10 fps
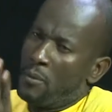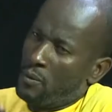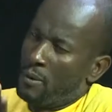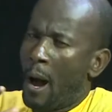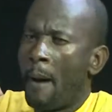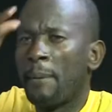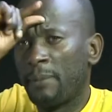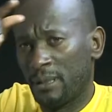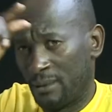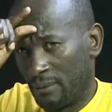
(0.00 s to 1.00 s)
Okay,
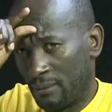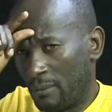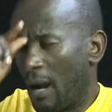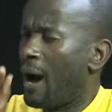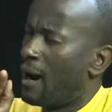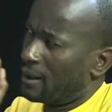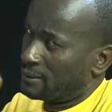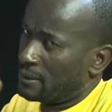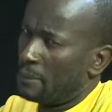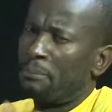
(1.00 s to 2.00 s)
definitely poor, and
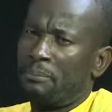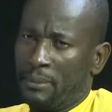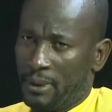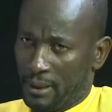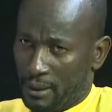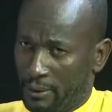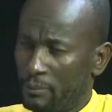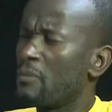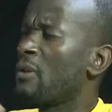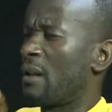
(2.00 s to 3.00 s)
that is because
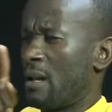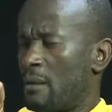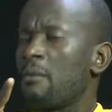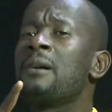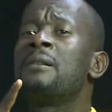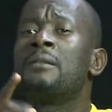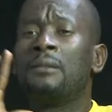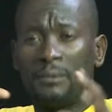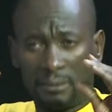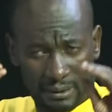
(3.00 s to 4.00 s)
of the quality that you're
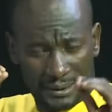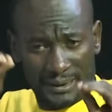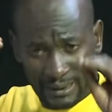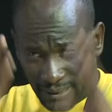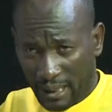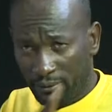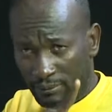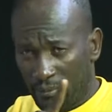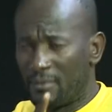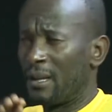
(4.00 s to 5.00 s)
getting. So
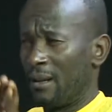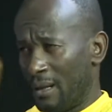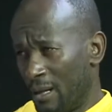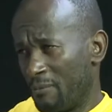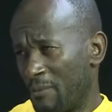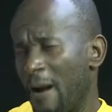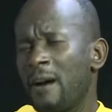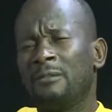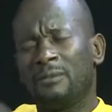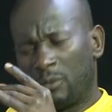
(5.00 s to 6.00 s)
my
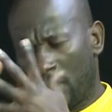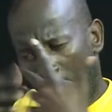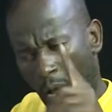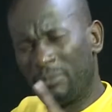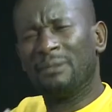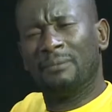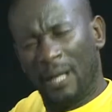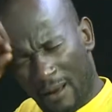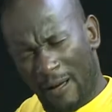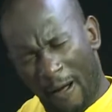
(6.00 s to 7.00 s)
advice will be,
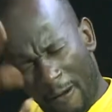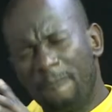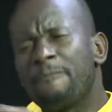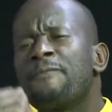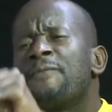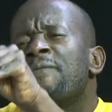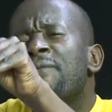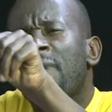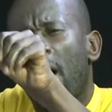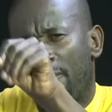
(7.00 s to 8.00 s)
if the government
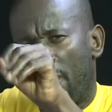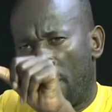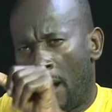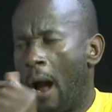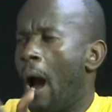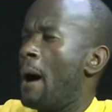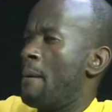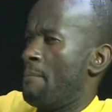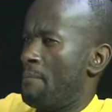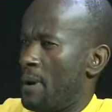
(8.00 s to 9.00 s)
can focus on
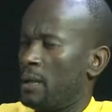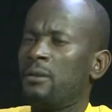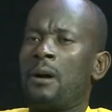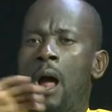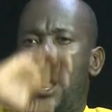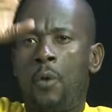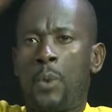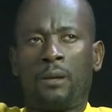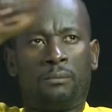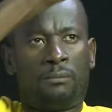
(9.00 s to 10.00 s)
improving the
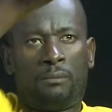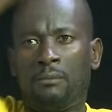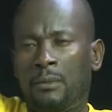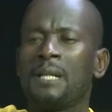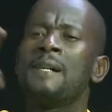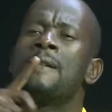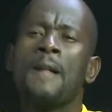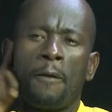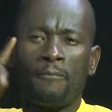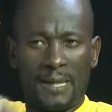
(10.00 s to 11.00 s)
quality
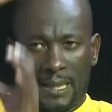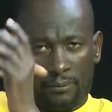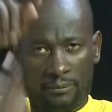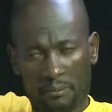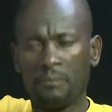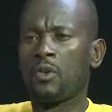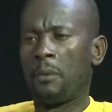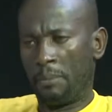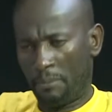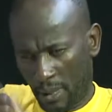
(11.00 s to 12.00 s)
of services
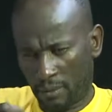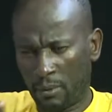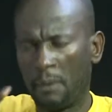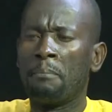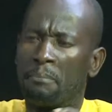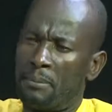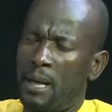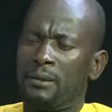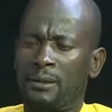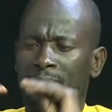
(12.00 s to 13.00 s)
that we are receiving,
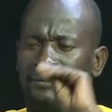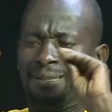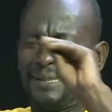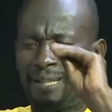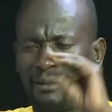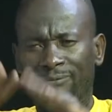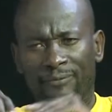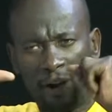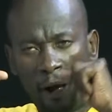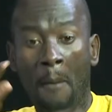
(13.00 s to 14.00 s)
then
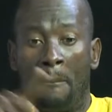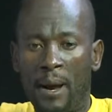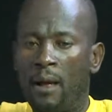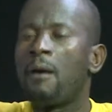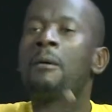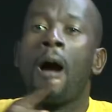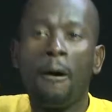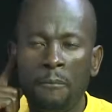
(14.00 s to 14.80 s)
it will help us